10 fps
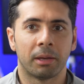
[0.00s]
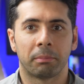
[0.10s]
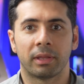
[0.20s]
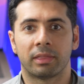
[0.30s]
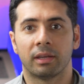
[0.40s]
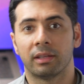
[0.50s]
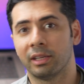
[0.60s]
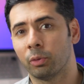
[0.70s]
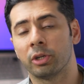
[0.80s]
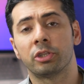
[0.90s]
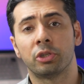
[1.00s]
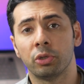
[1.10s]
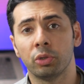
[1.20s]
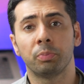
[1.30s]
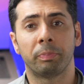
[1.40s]
But there were
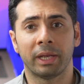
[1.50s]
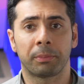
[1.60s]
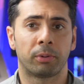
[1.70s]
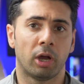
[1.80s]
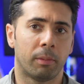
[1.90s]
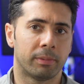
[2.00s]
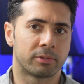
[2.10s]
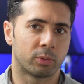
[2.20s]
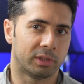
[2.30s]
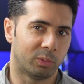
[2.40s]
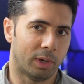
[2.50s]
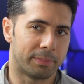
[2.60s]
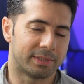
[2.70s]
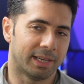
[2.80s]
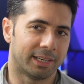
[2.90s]
two big problems with the
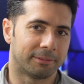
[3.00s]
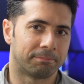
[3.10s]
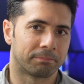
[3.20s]
website.